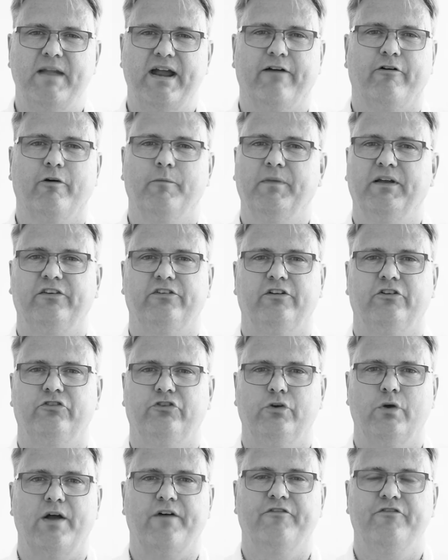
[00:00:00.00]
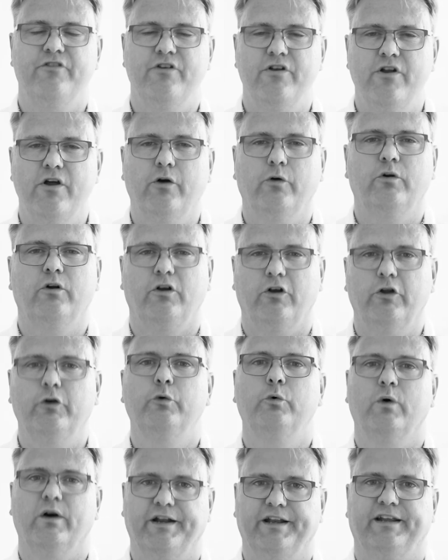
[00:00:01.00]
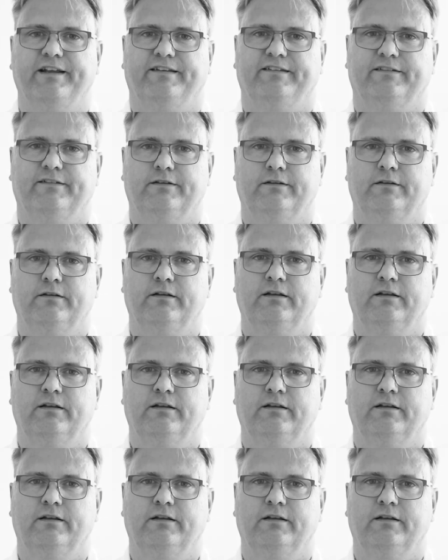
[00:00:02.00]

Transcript: error message you have no clue what is.